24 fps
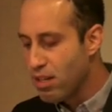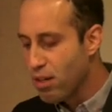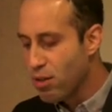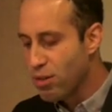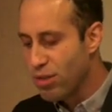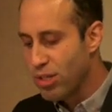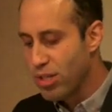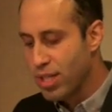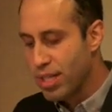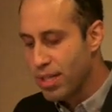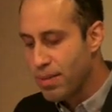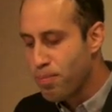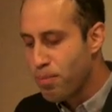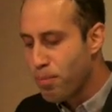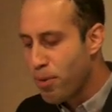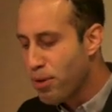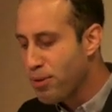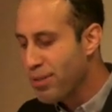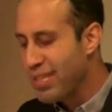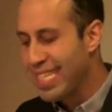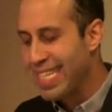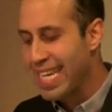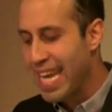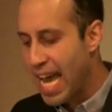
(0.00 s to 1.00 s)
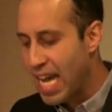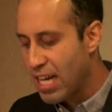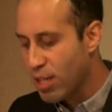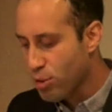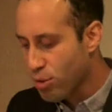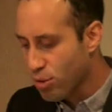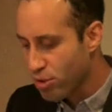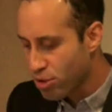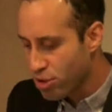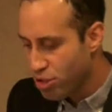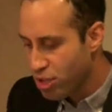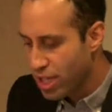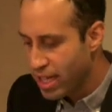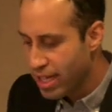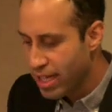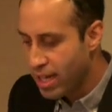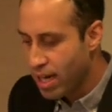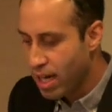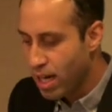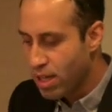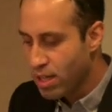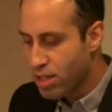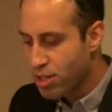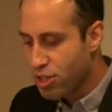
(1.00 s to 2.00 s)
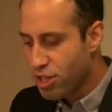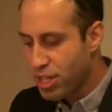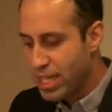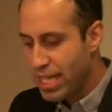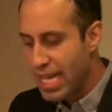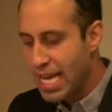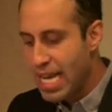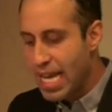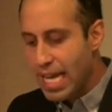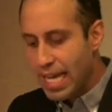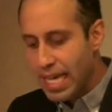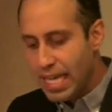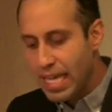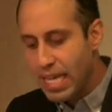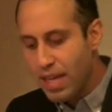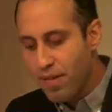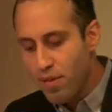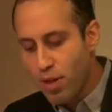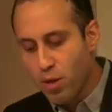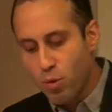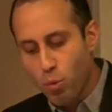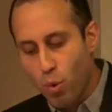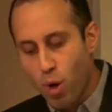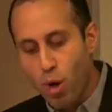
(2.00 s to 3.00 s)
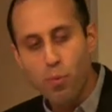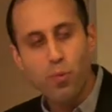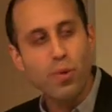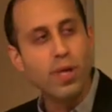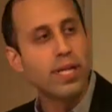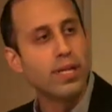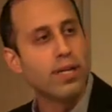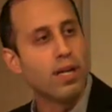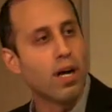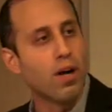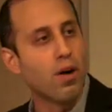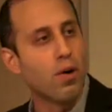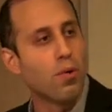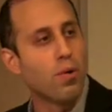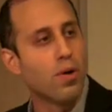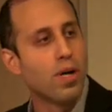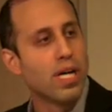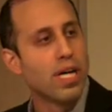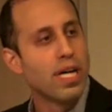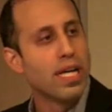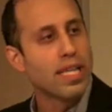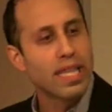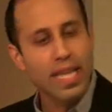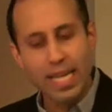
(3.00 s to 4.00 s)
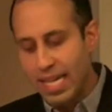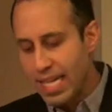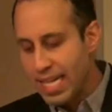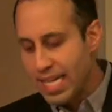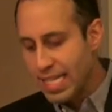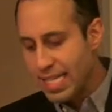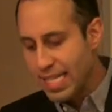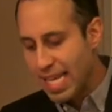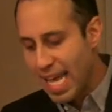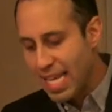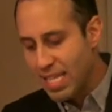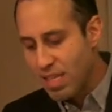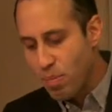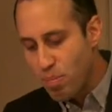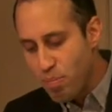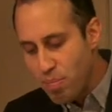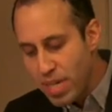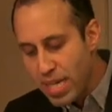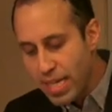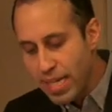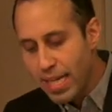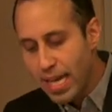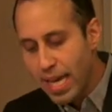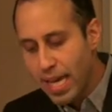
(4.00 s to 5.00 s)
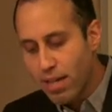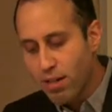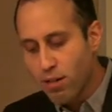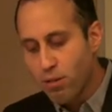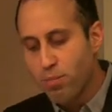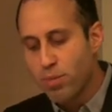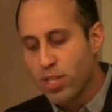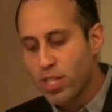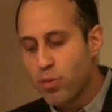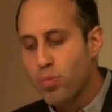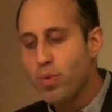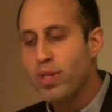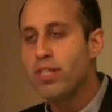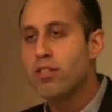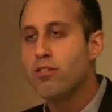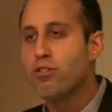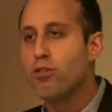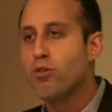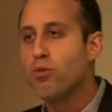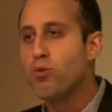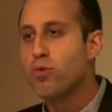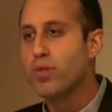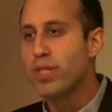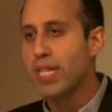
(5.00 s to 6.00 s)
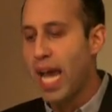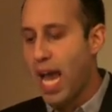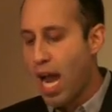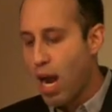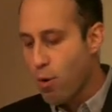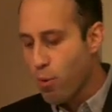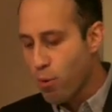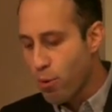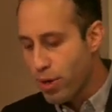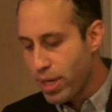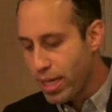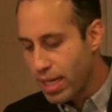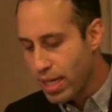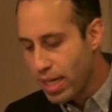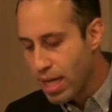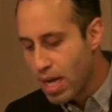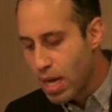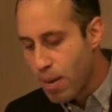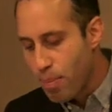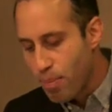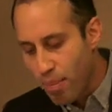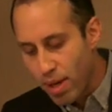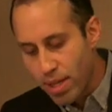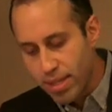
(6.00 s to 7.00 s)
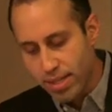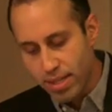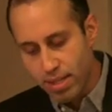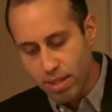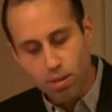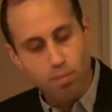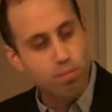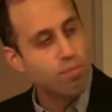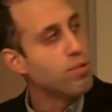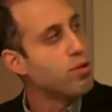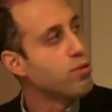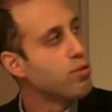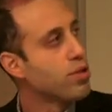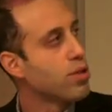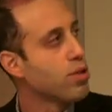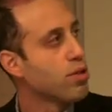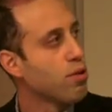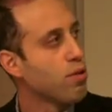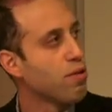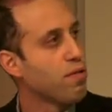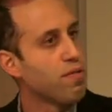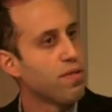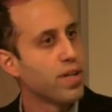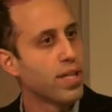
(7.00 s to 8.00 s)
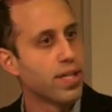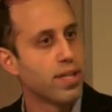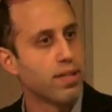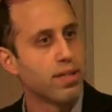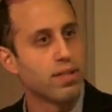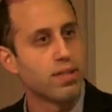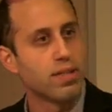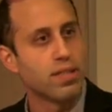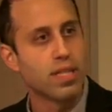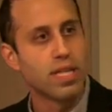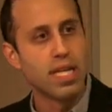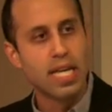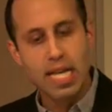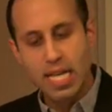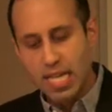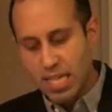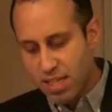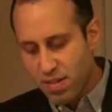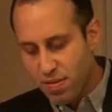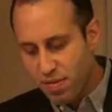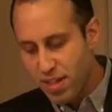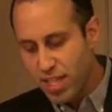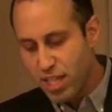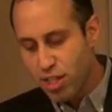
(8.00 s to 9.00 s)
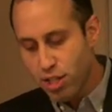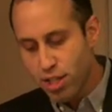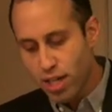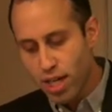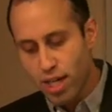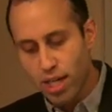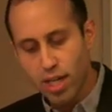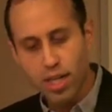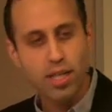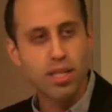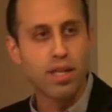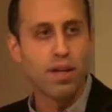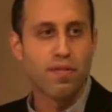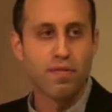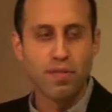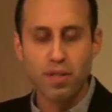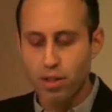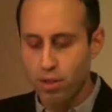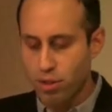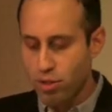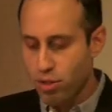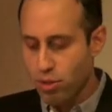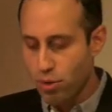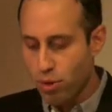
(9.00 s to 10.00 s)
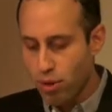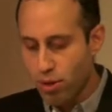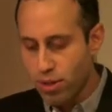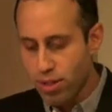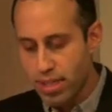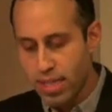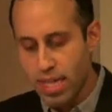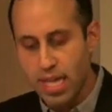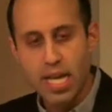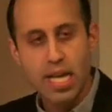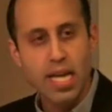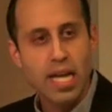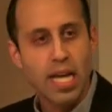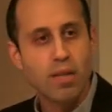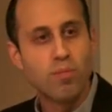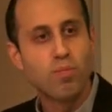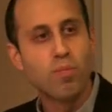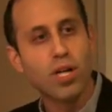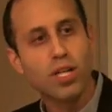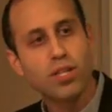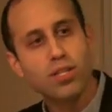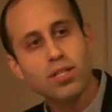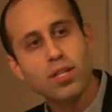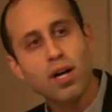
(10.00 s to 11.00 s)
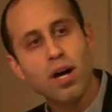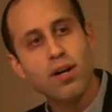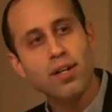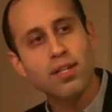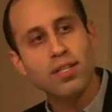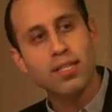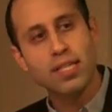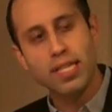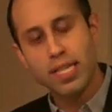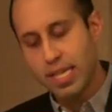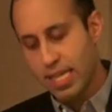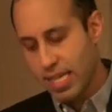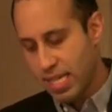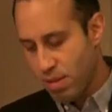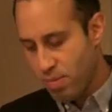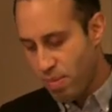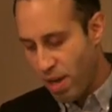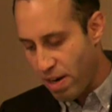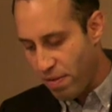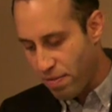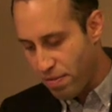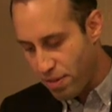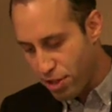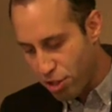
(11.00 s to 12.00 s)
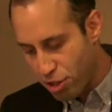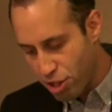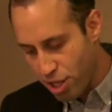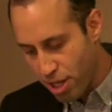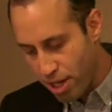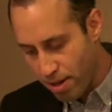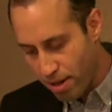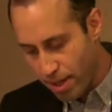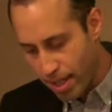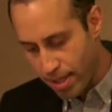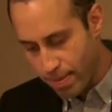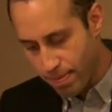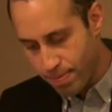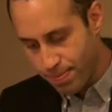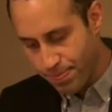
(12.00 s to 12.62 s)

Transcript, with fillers: most natural genealogy, given what we know. That is, as a mediator between two towering Muslim musical figures, Sfinja, your source, and Bashtarzi, his beneficiary.